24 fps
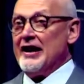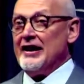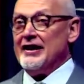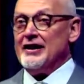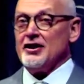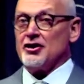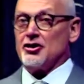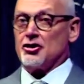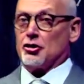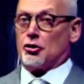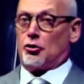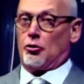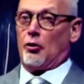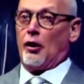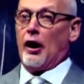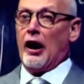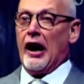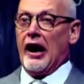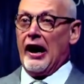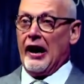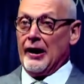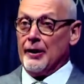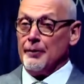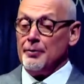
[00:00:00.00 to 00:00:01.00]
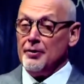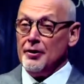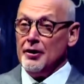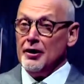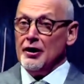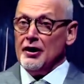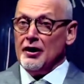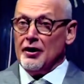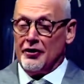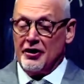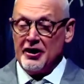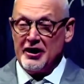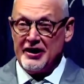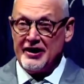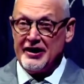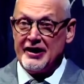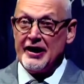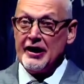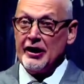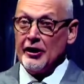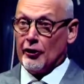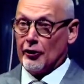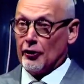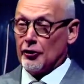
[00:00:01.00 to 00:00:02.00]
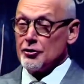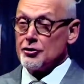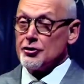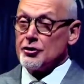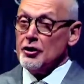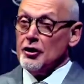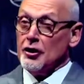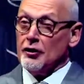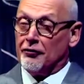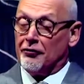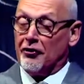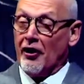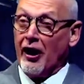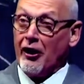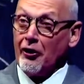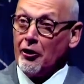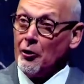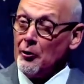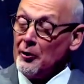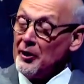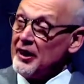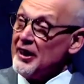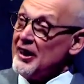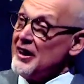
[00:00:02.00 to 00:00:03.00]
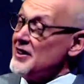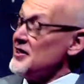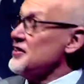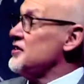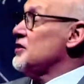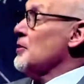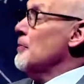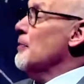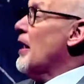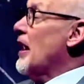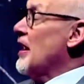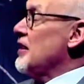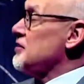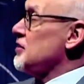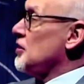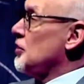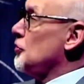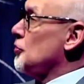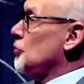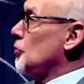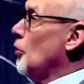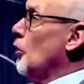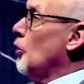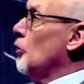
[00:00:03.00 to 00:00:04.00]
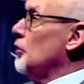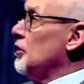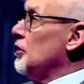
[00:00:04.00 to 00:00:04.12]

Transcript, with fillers: described the years following his Damascus Road